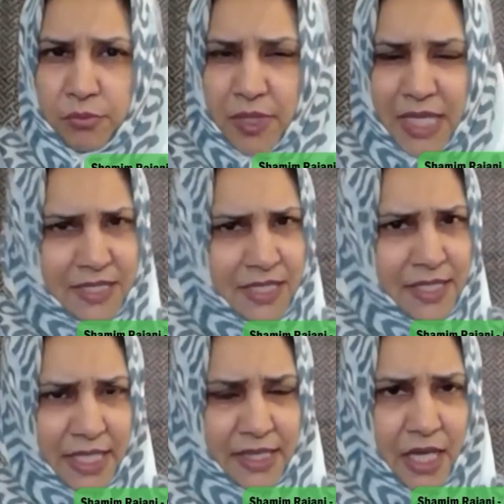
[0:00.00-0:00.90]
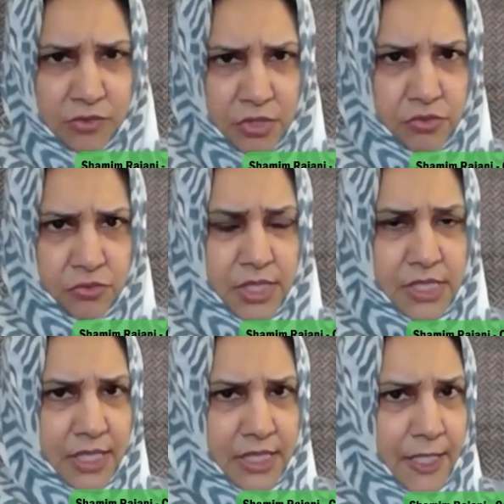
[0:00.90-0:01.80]
less than 10,000
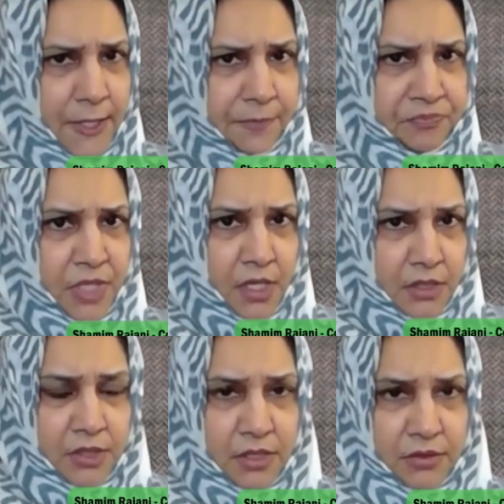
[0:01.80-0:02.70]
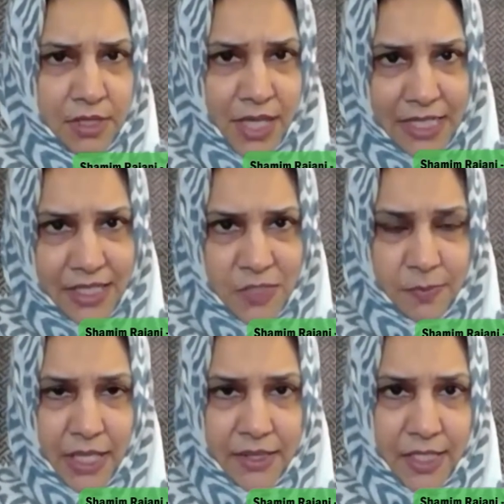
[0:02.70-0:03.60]
students in the 9 year
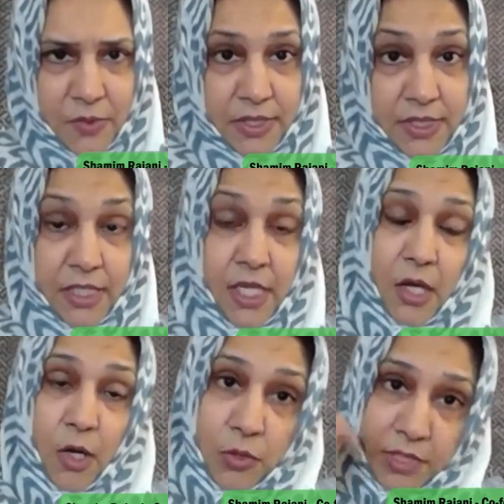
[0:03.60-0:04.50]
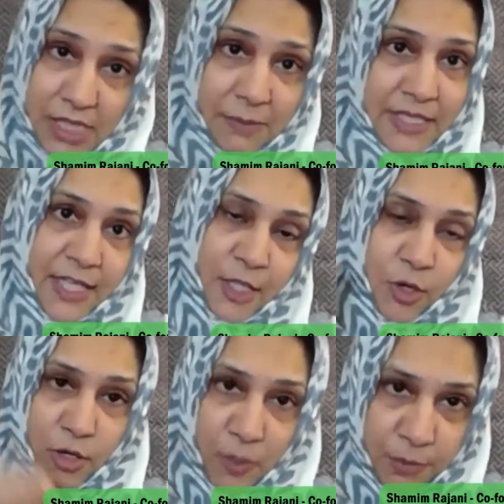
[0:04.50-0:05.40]
span that we did. See, I say a
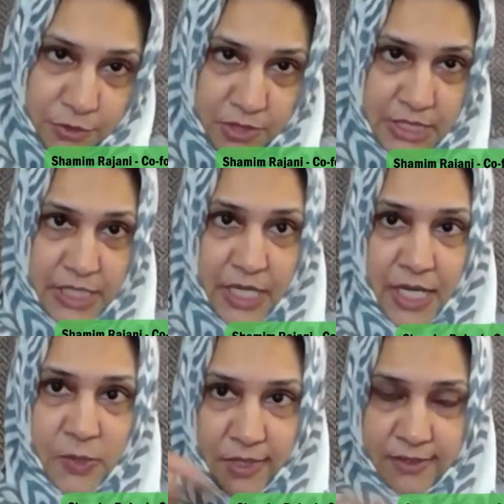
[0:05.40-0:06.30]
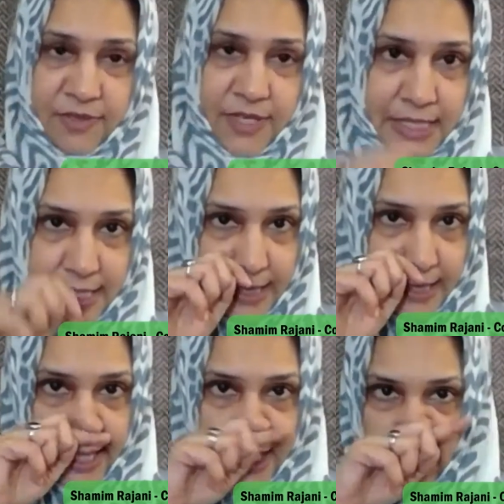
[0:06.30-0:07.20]
core opportunity. One fine day,
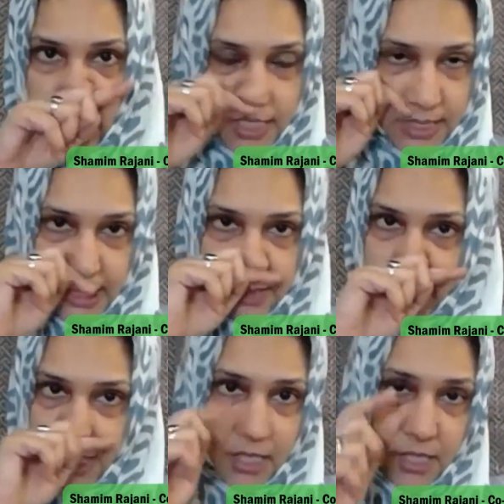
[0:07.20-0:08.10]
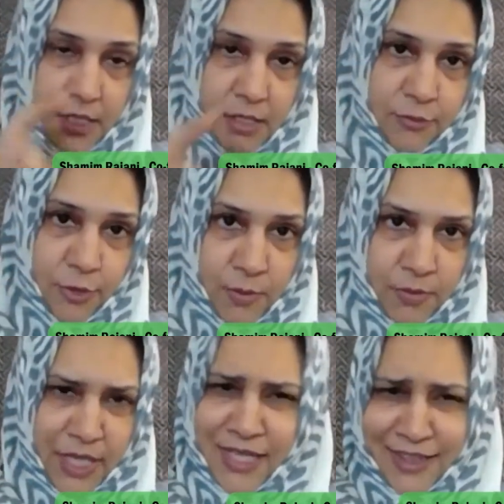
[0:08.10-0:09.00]
I got an email
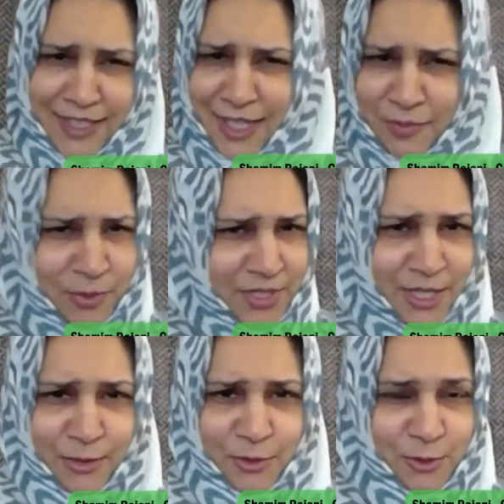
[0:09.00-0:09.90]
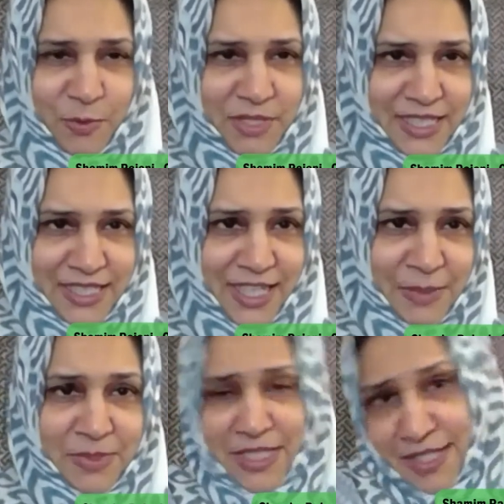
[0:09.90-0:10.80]
from, and I think I've put it out so many
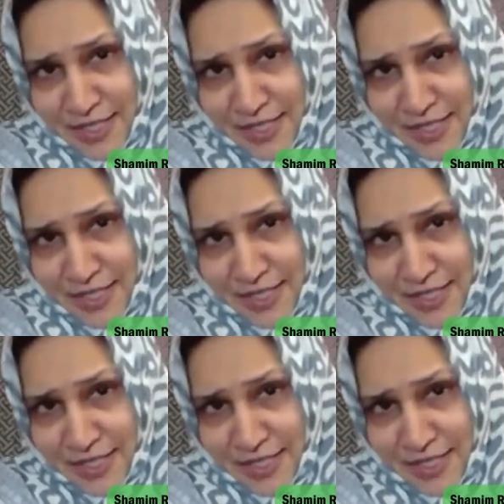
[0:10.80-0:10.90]
times.